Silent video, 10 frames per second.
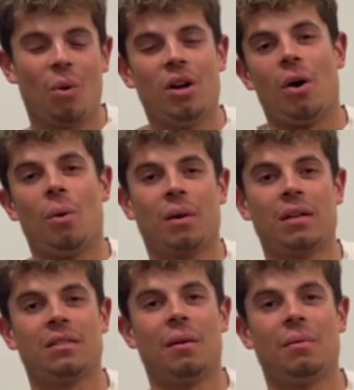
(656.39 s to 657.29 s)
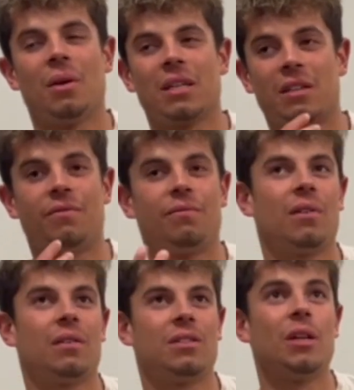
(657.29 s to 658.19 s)
Well, because 2
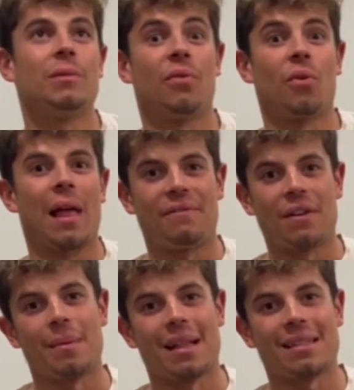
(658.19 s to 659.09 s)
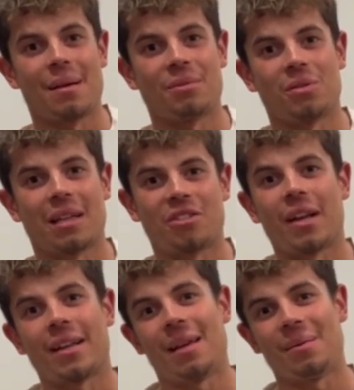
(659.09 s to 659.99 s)
days before that, I fed them at that time. So I was like
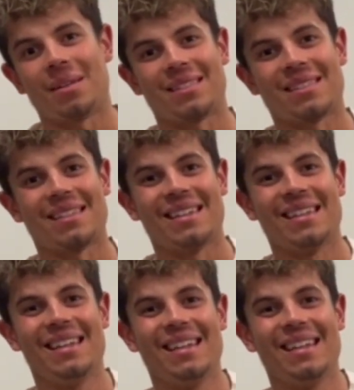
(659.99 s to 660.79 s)
trying to keep it consistent.